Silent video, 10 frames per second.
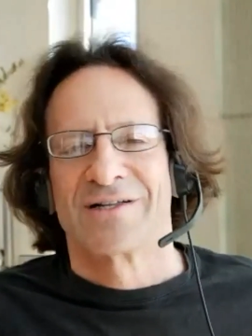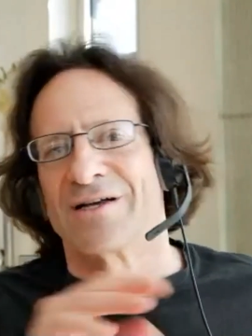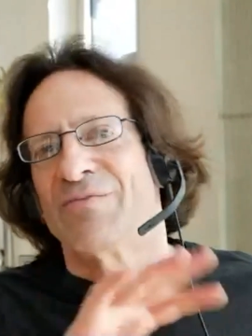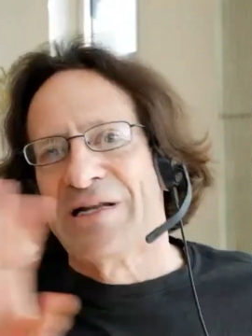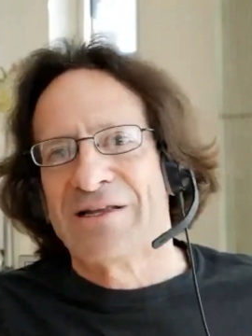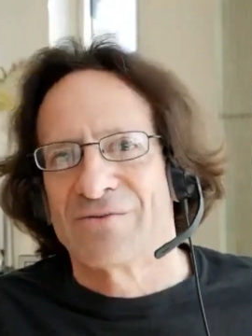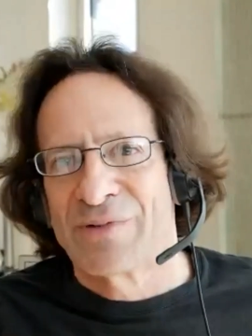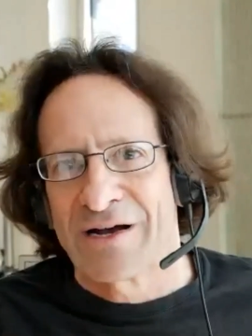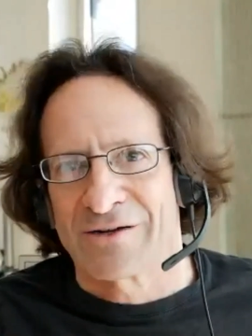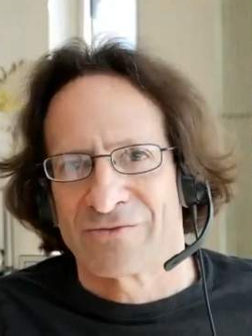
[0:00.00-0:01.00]
£1 million
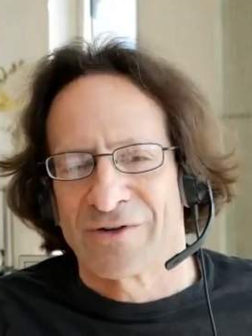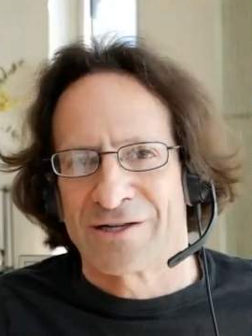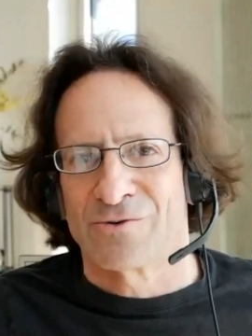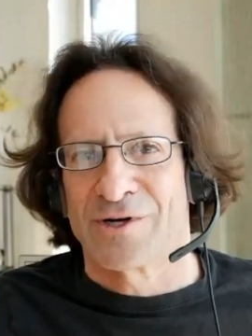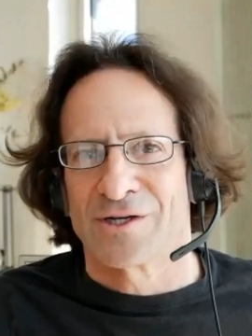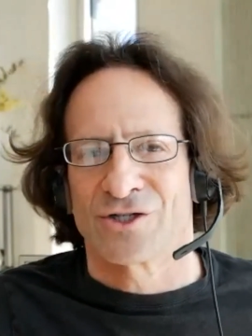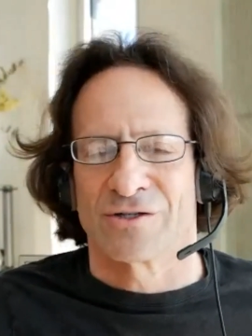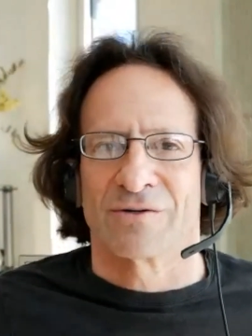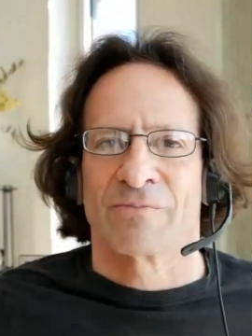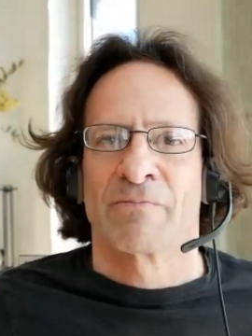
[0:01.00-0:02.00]

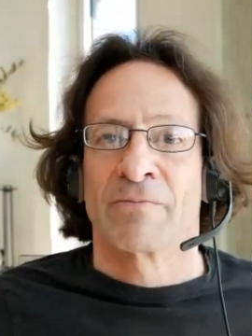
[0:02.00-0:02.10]
valuation.